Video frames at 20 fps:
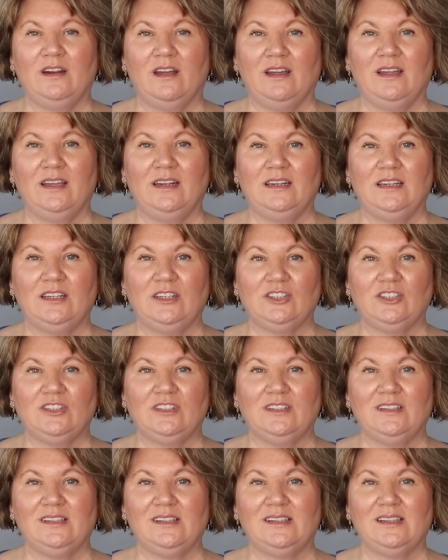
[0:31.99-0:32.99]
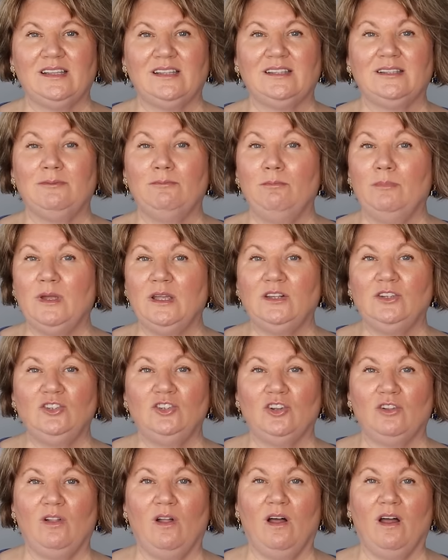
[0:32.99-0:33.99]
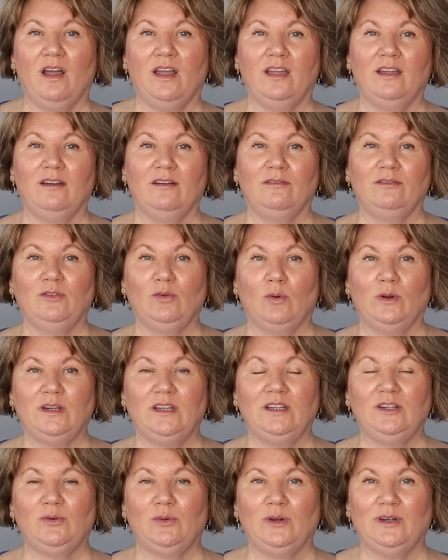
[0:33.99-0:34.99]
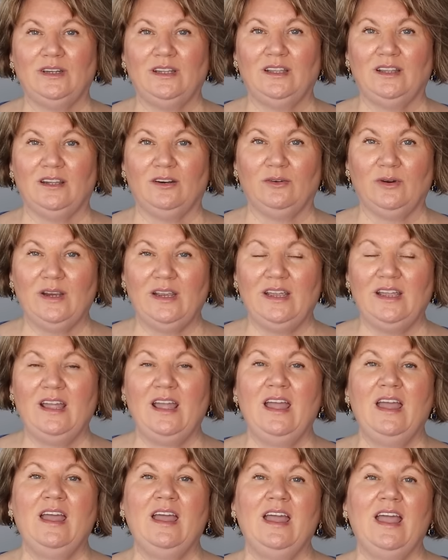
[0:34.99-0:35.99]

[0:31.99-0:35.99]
dietitian since mid July of 2023,